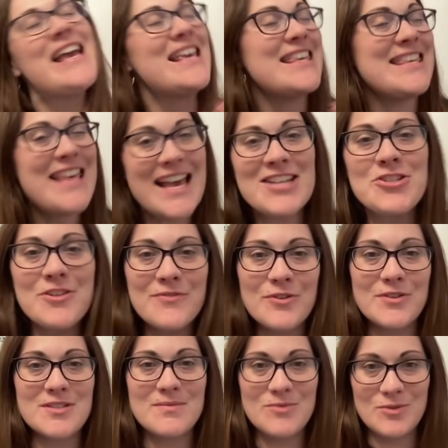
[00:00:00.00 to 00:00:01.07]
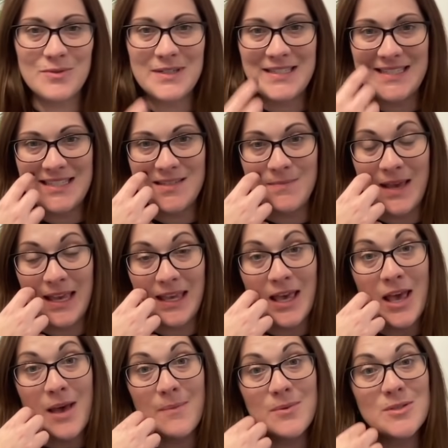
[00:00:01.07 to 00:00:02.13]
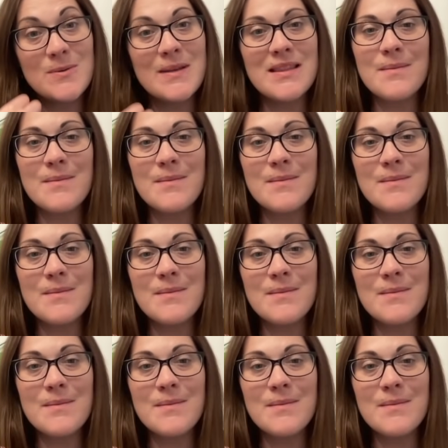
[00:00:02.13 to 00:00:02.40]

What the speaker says: Yes, you've got some choices to make between